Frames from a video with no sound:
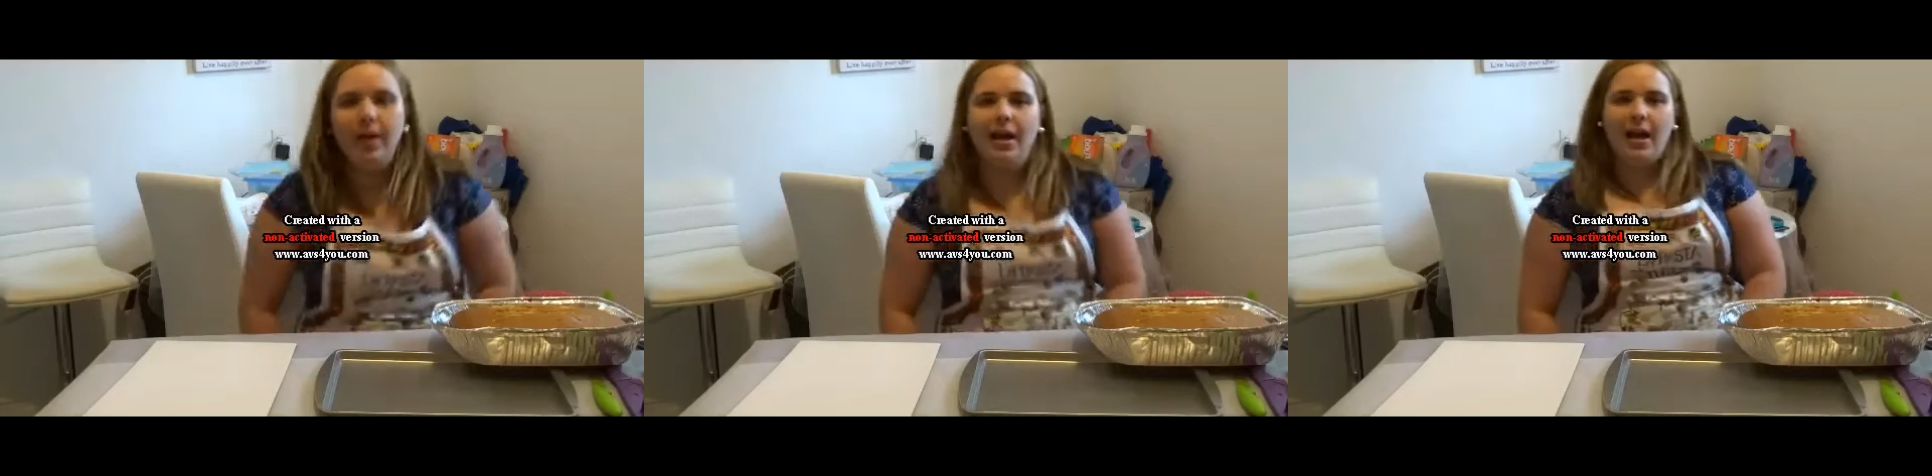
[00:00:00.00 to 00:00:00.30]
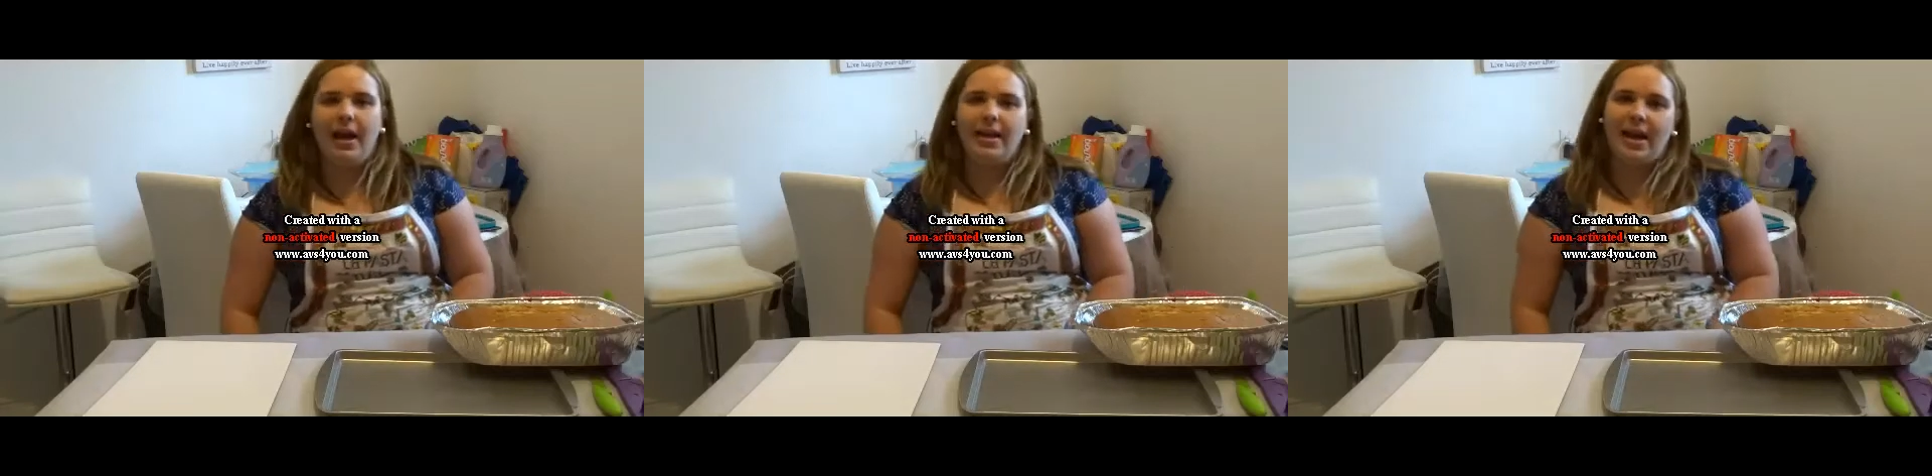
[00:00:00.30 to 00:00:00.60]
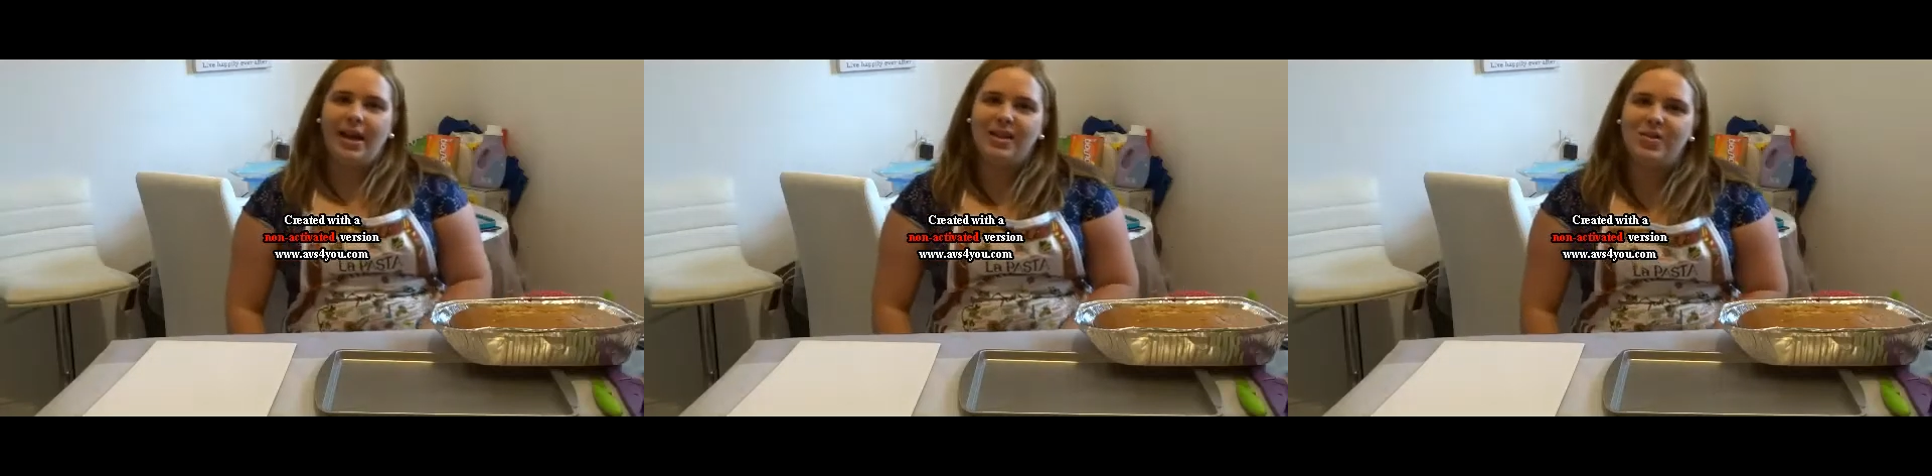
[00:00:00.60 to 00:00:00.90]
Hi
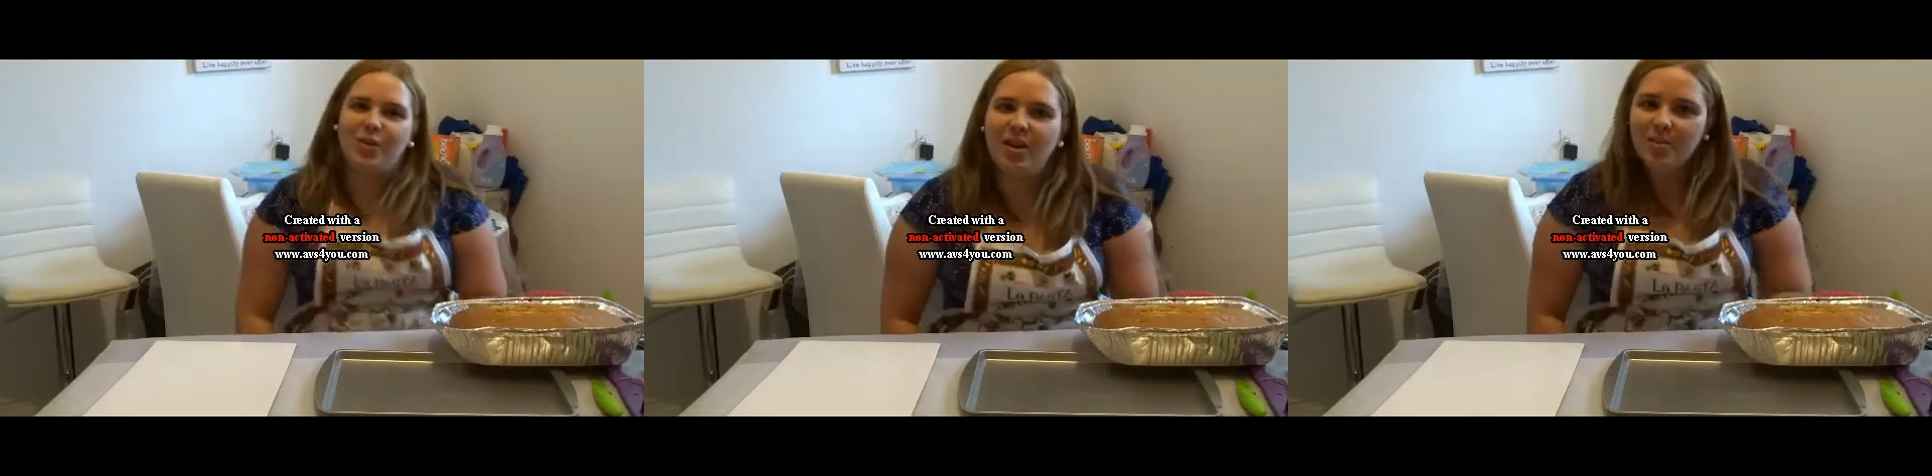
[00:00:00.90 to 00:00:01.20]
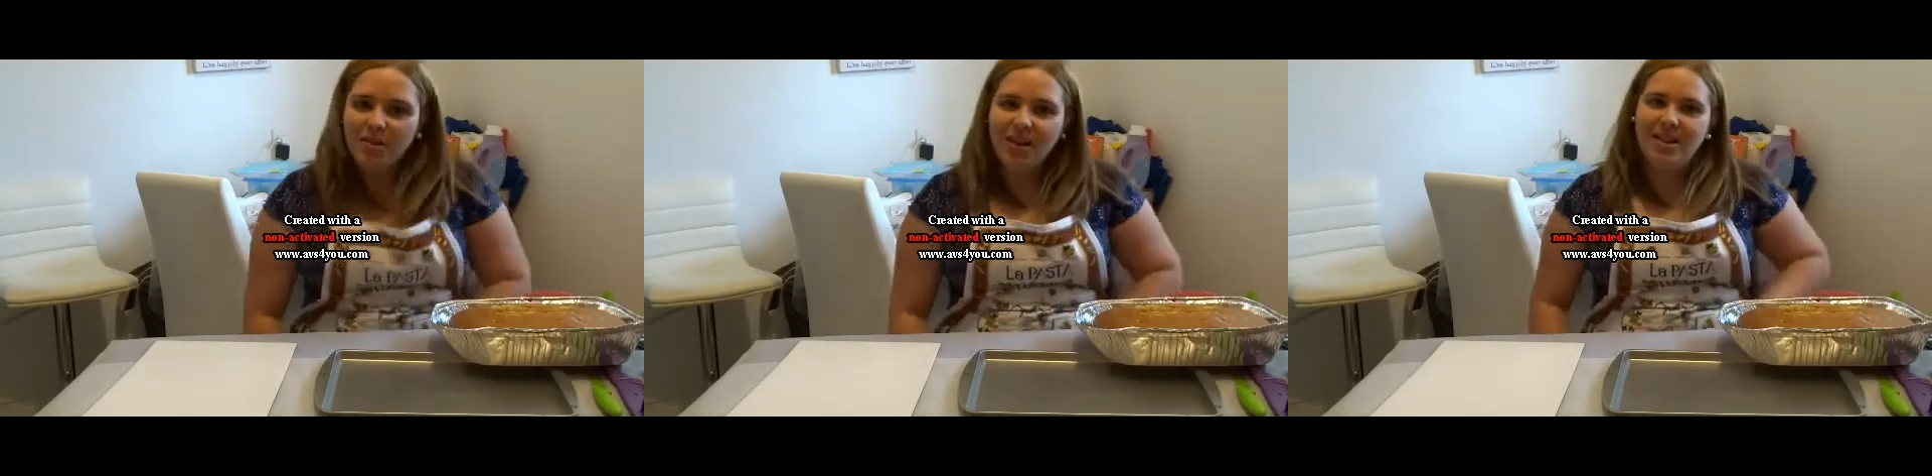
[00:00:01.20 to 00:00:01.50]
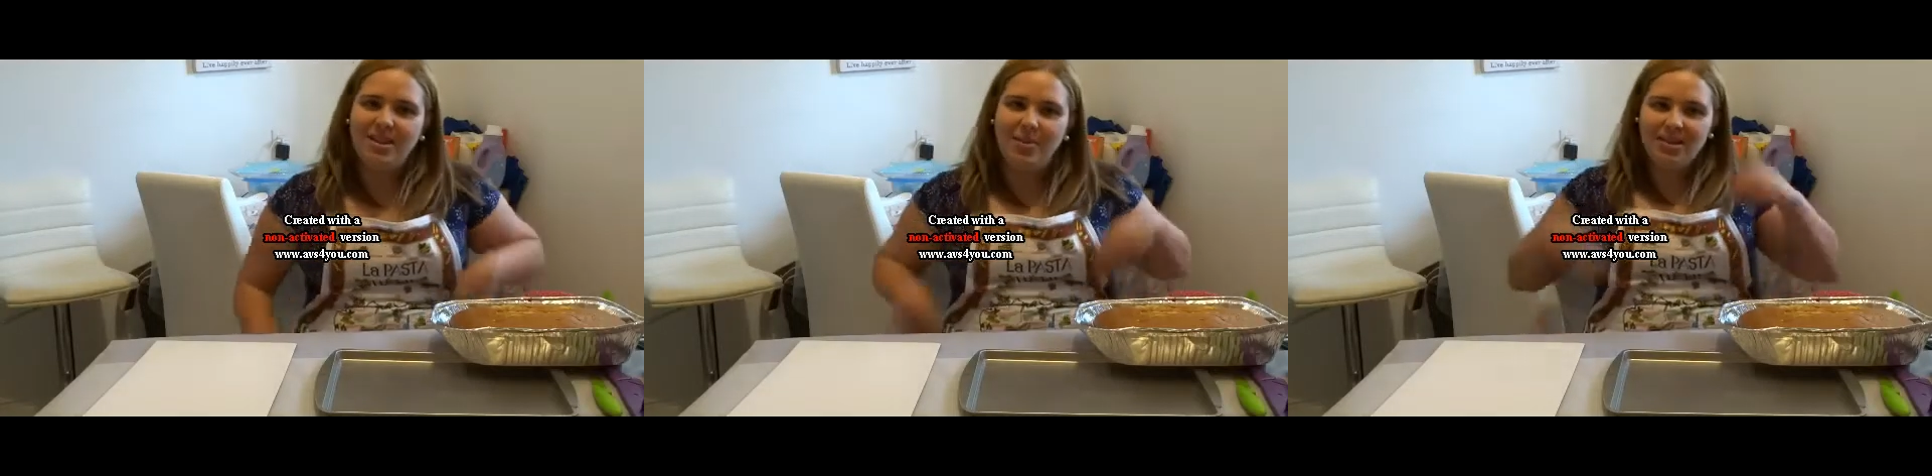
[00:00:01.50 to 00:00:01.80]
guys, welcome to
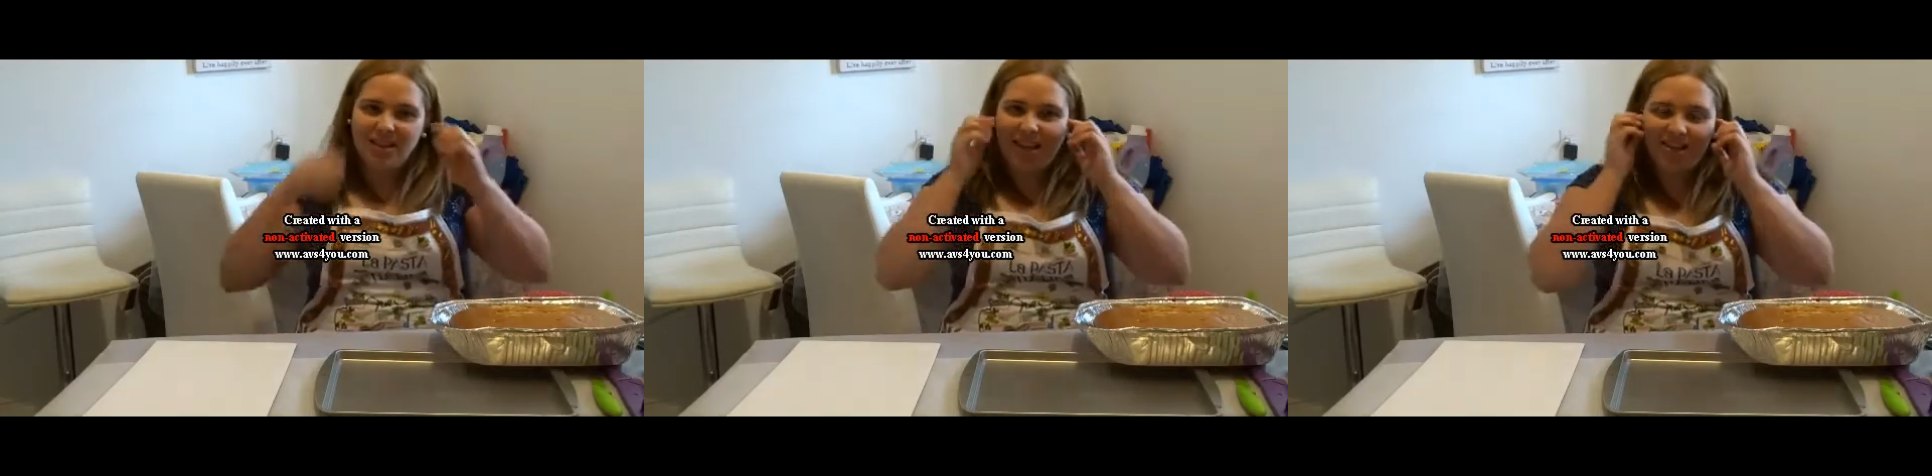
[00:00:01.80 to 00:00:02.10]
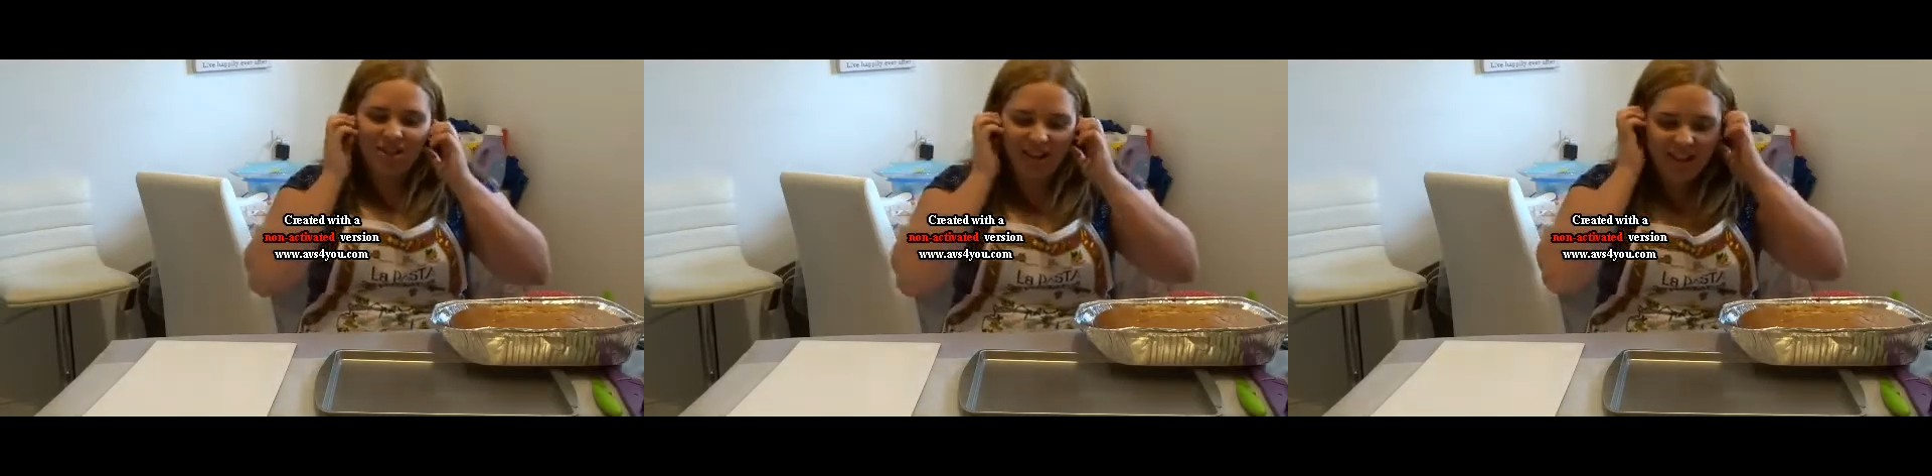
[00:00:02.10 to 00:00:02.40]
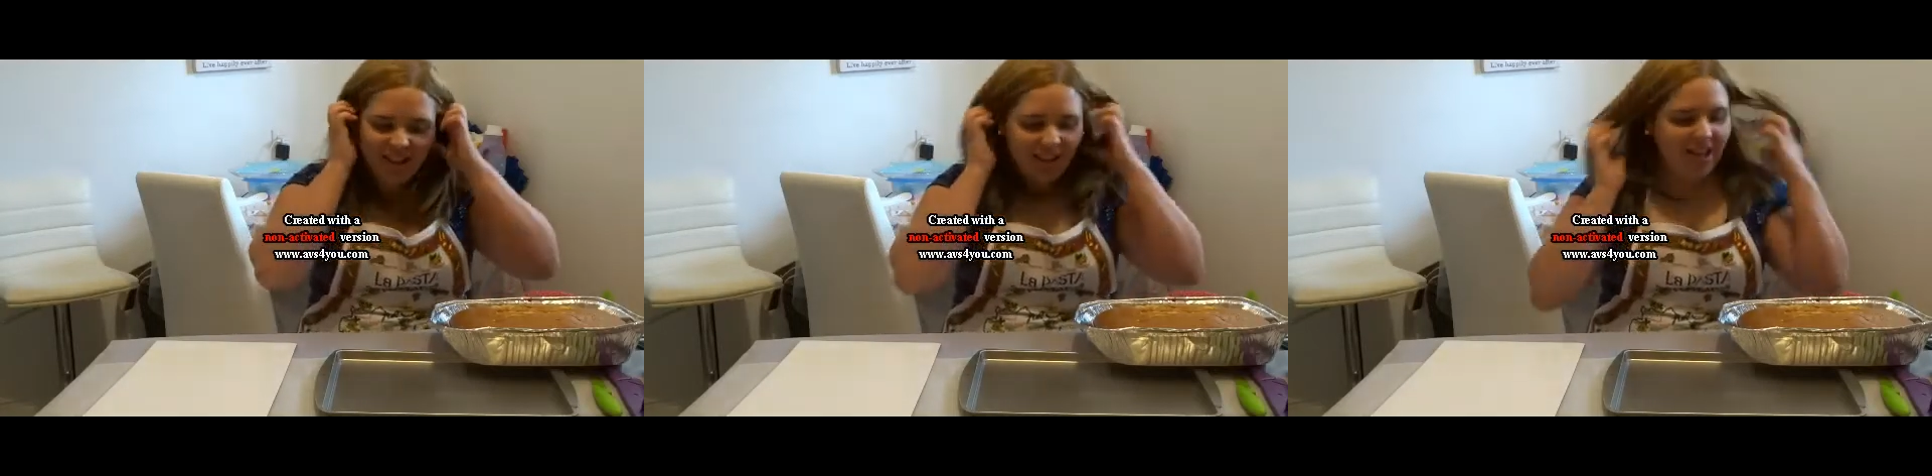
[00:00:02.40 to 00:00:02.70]
Elizabeth's Kitchen.